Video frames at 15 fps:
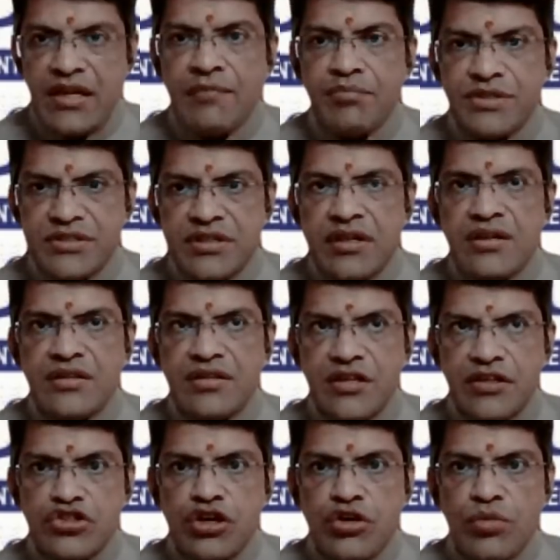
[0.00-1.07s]
campus here in
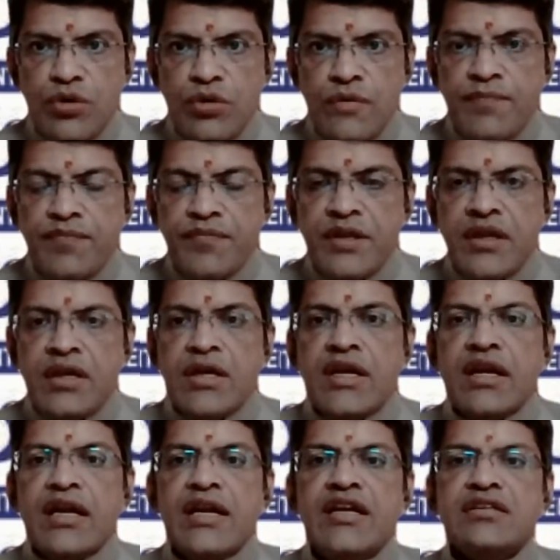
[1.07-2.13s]
Tanjavur,
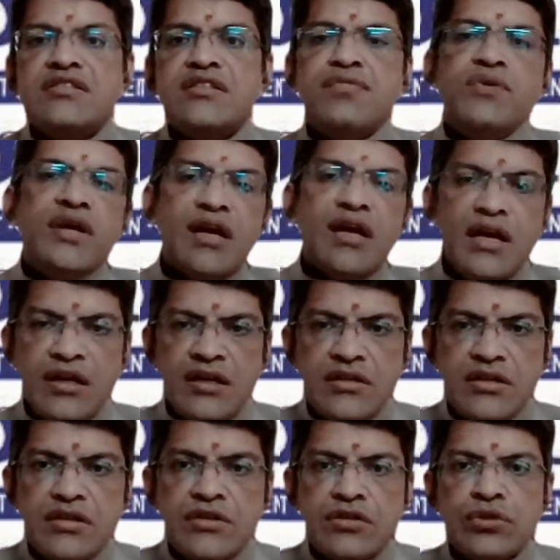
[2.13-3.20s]
it is difficult
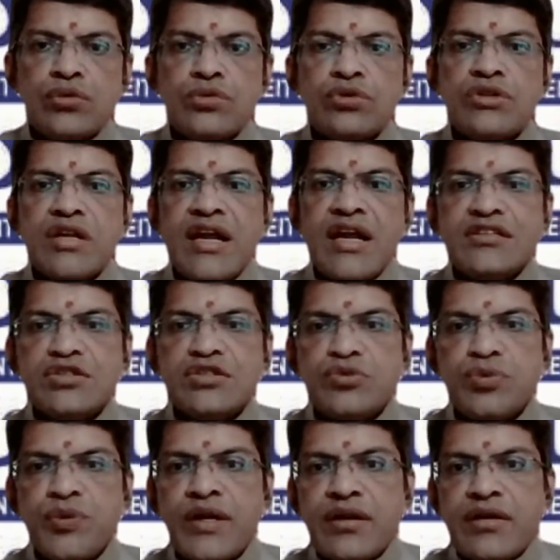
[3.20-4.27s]
to
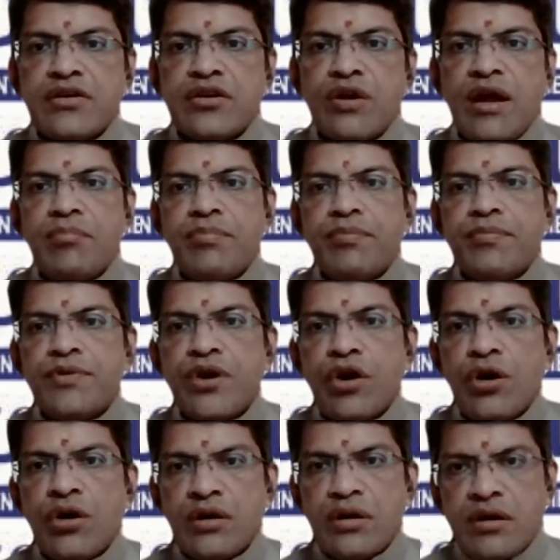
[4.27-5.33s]
transfer
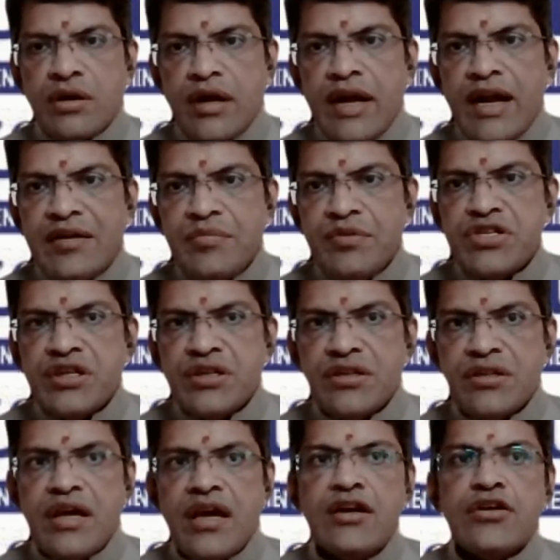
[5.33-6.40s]
your admission
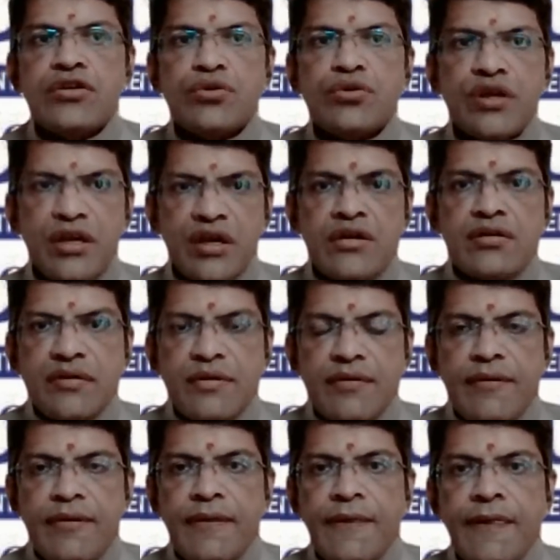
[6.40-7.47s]
there to here.
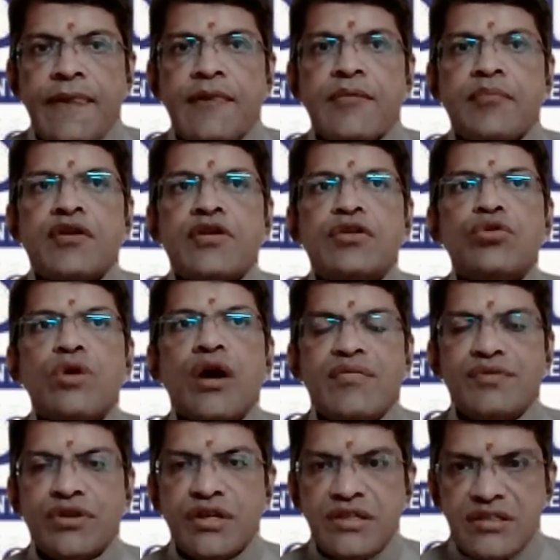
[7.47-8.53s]
But you
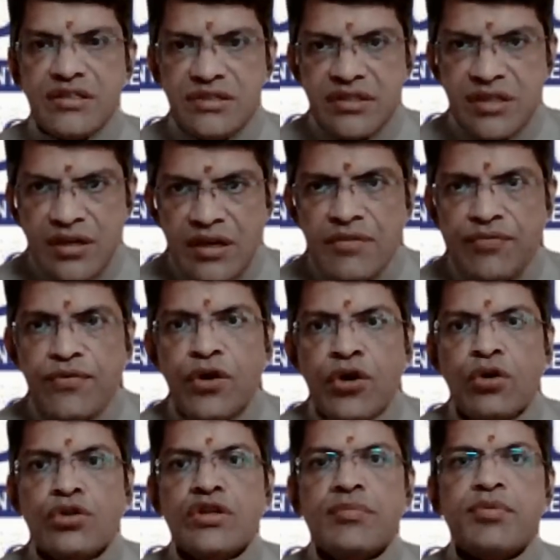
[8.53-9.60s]
have to necessarily
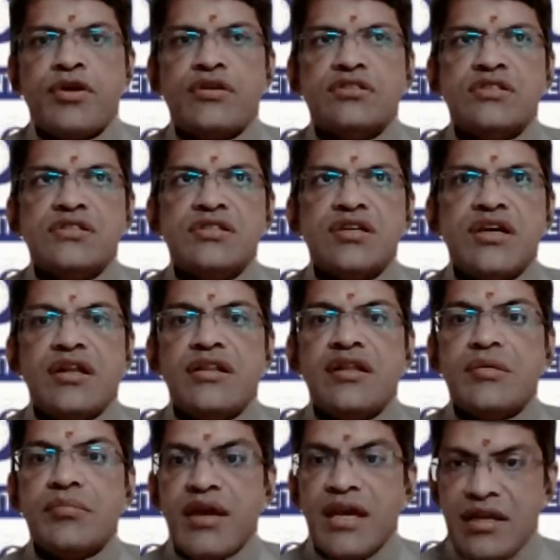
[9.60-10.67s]
follow the process here in
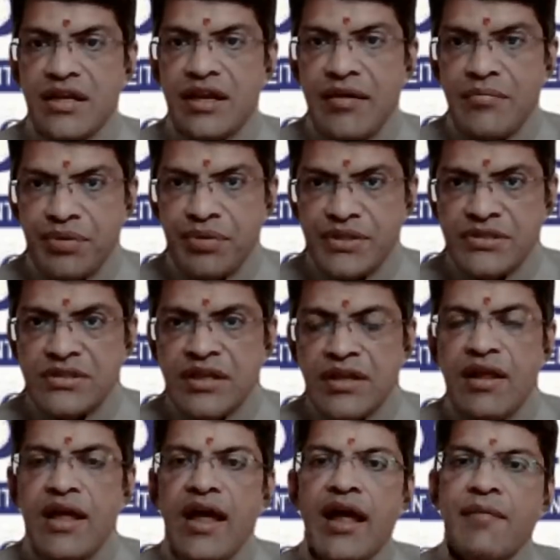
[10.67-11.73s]
the main campus
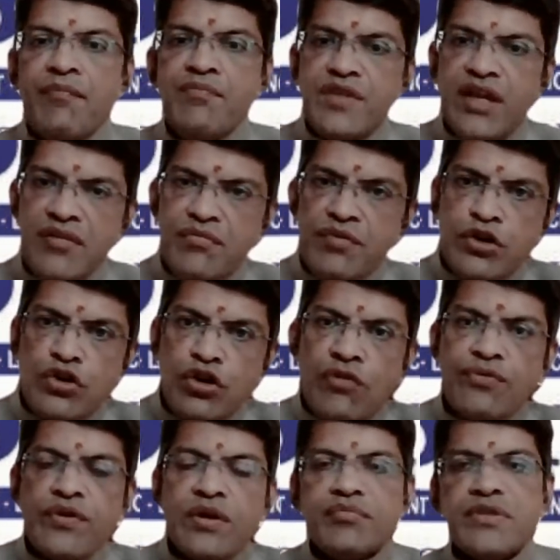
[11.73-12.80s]
and then withdraw
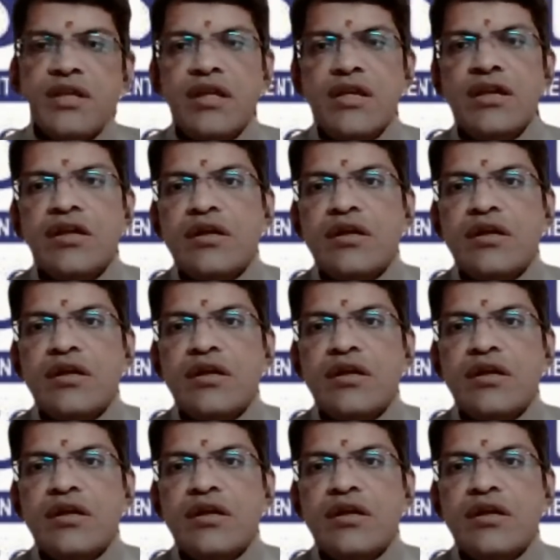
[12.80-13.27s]
from the